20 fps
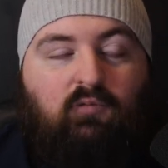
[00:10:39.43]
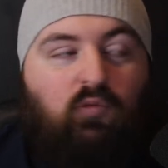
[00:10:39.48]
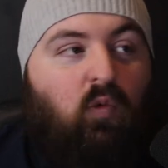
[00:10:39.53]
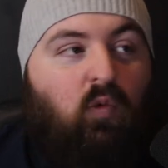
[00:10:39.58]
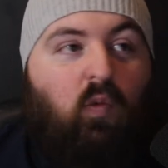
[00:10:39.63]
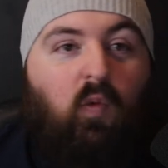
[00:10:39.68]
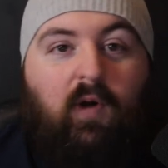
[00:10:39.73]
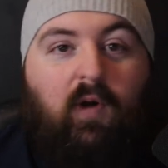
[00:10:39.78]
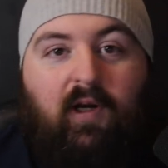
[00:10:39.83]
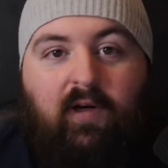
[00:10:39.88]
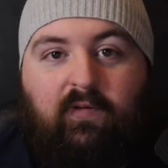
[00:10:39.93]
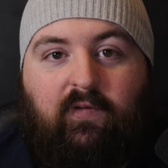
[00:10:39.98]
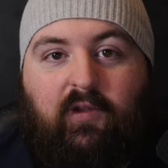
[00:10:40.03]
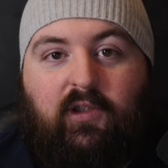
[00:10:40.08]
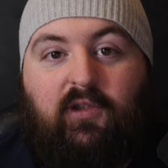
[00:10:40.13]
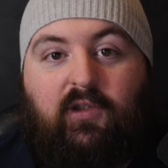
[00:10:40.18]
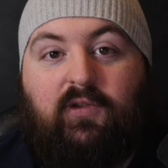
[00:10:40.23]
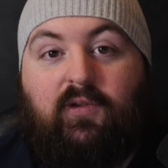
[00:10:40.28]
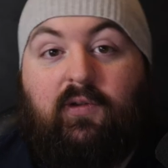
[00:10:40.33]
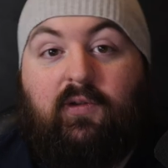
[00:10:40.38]
whatever
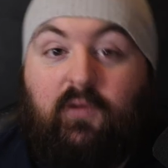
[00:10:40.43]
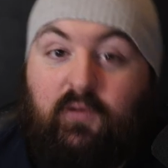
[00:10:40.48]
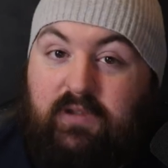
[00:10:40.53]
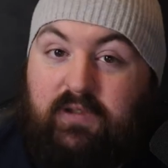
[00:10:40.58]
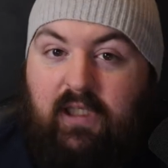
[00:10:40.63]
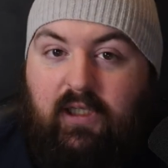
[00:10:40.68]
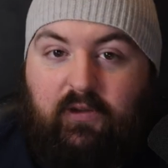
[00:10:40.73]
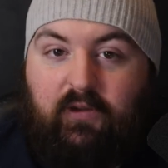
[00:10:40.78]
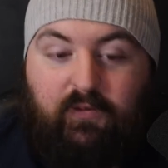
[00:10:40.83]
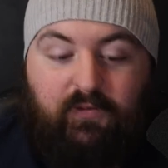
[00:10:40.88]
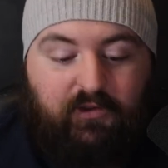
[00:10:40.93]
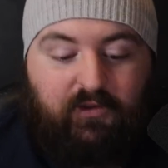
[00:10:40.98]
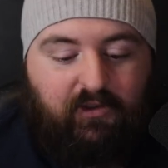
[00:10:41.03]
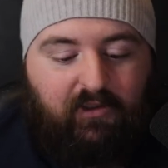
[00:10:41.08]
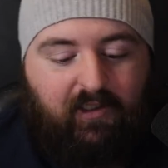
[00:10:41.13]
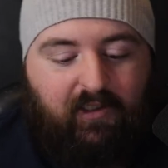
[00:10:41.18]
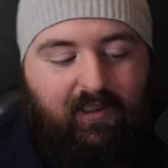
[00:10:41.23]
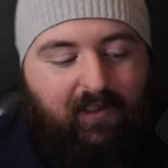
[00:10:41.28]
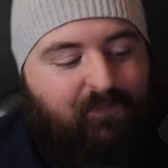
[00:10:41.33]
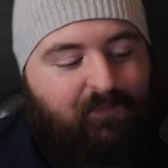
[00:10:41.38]
you do in hotel rooms during
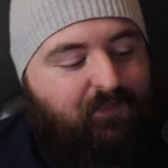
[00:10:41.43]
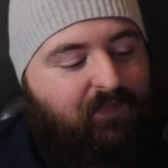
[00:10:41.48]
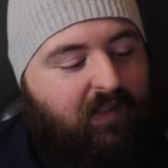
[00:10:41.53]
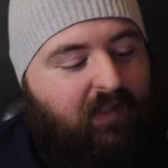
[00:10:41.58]
the night.